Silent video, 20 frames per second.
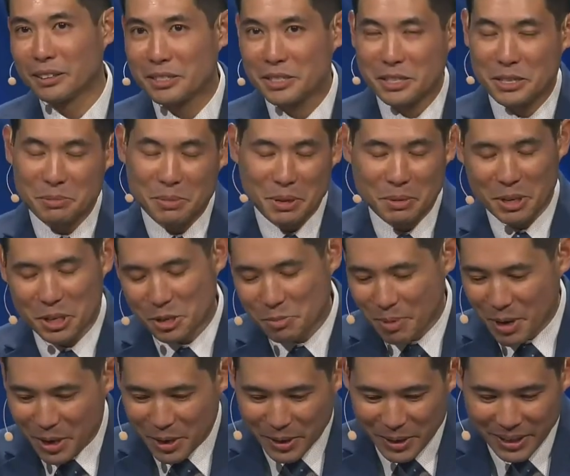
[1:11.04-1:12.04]
looks to be
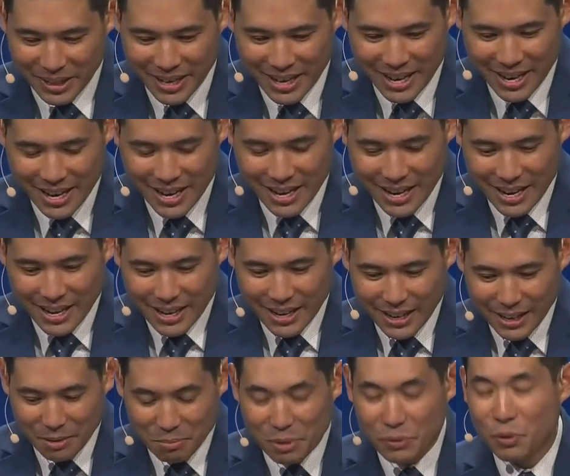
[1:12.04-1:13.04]
much better.
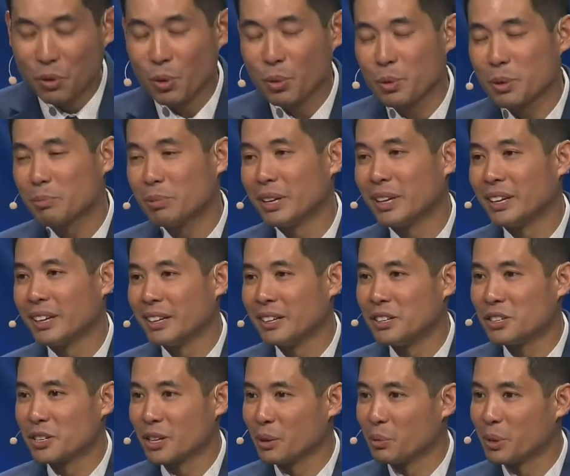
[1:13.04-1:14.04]
And before we
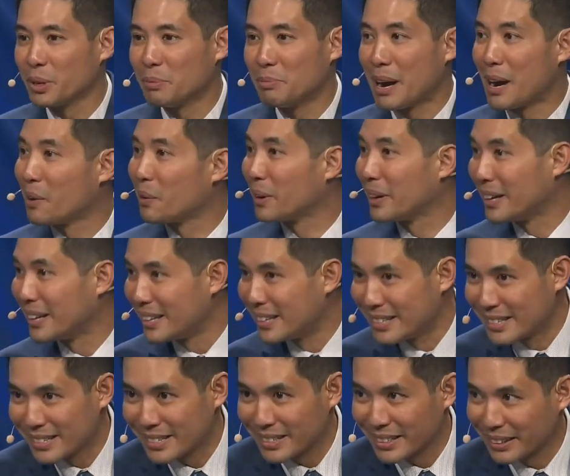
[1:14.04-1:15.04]
begin, shall we bow our
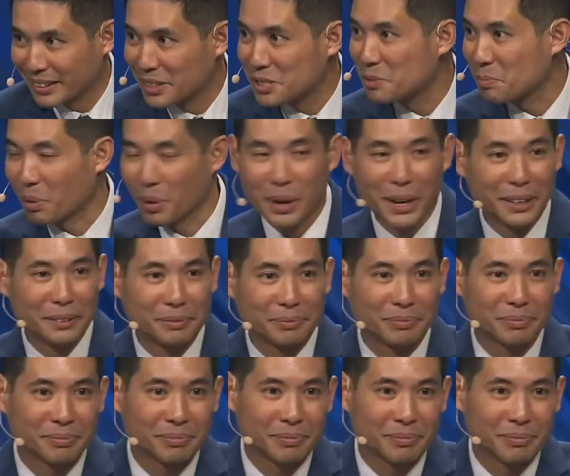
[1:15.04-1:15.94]
heads and let's pray?